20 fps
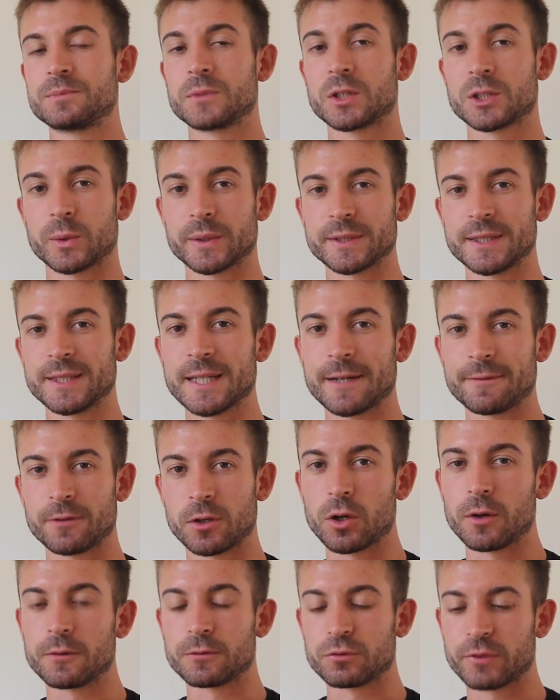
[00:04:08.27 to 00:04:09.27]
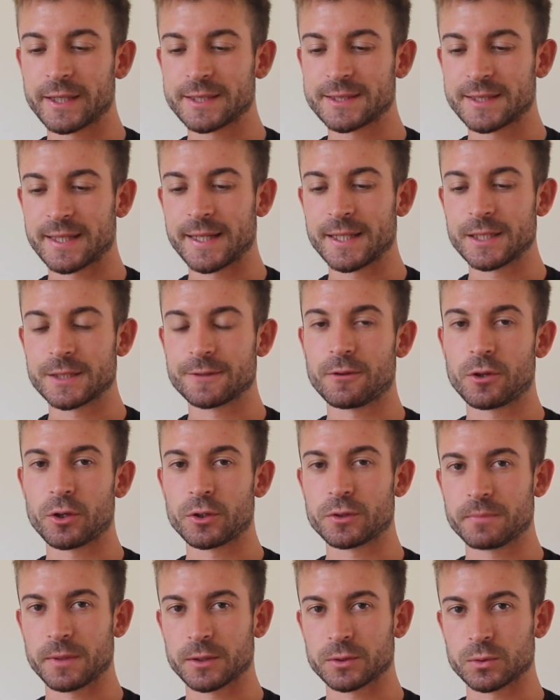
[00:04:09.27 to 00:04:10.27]
So I did have a lot of rest days for
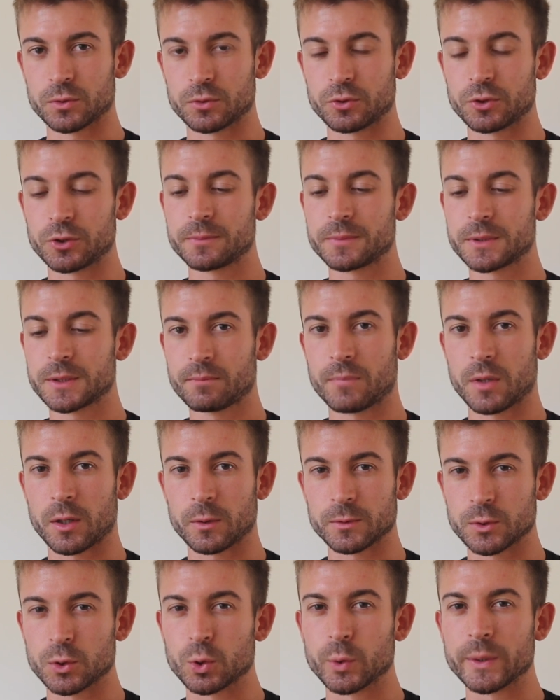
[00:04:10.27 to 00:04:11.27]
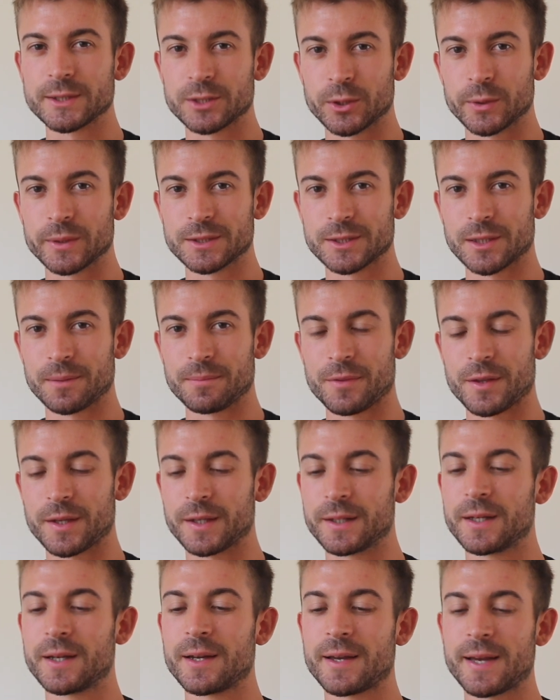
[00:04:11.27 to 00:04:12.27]
those muscle groups, but I was always doing
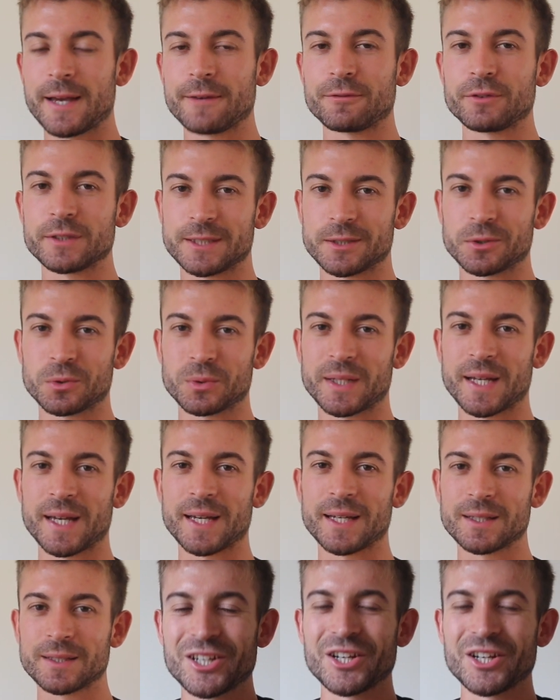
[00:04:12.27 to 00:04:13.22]
something every single day.